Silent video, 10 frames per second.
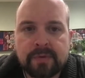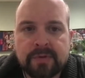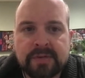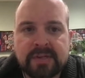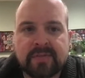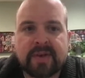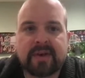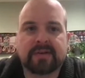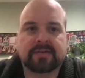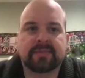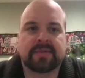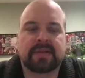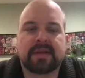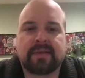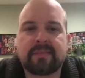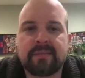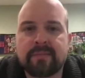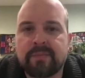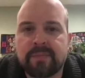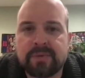so the self-care is something that
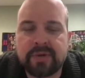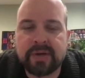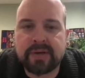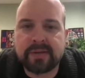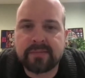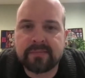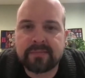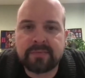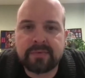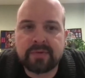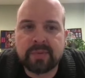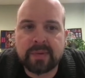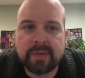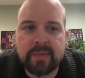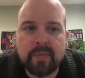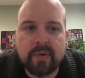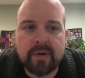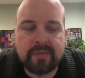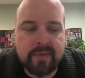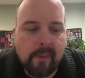I'm trying to do a little bit
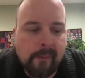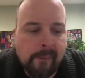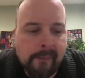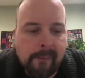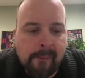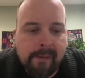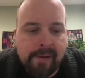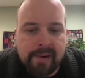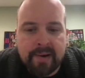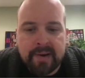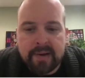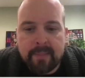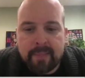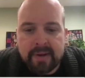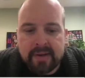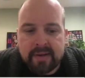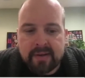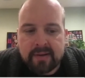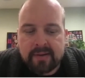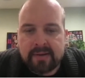more of, but
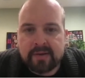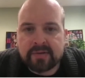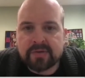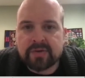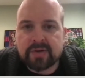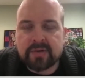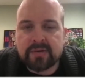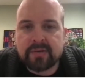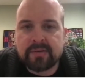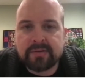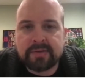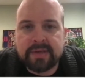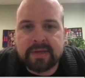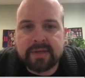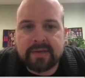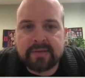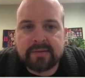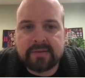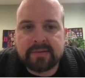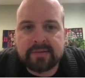it's a struggle,
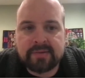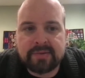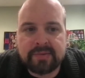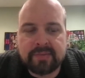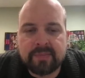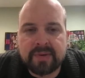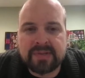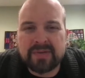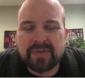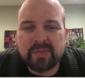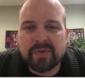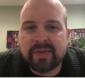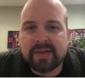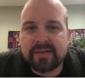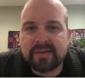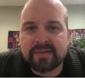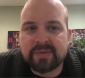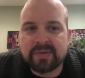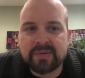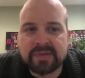but it's always worth it. It's
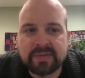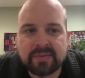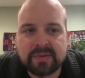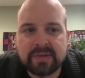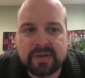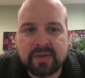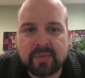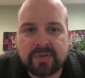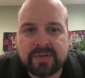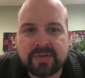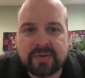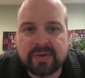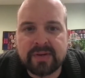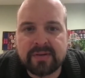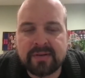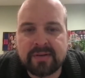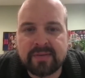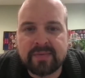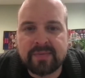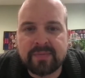one of those things where once you do it,
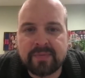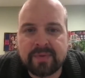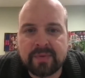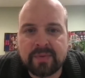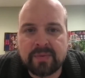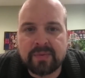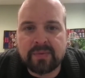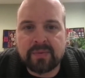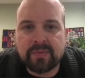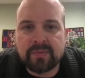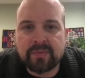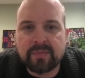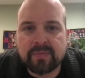you